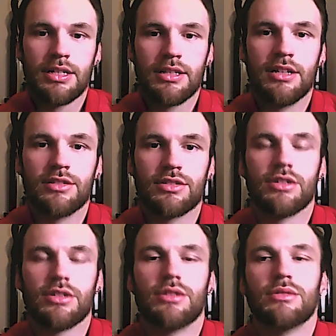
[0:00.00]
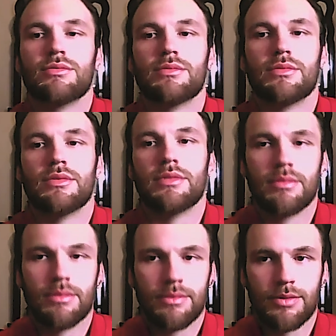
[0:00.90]
And so
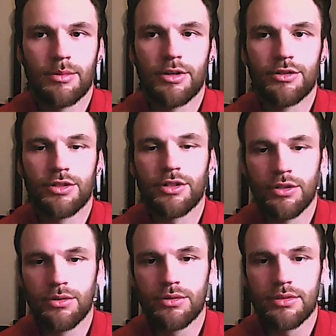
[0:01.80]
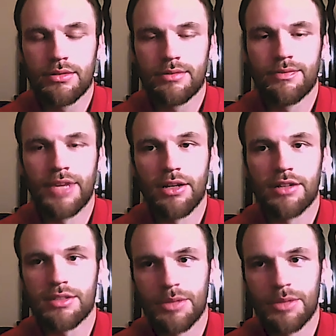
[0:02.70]
from her drug use, they
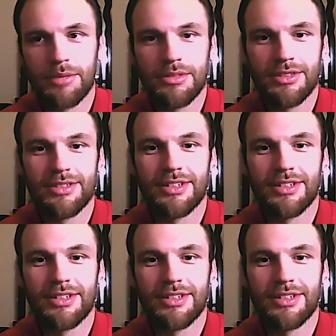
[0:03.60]
lost the baby.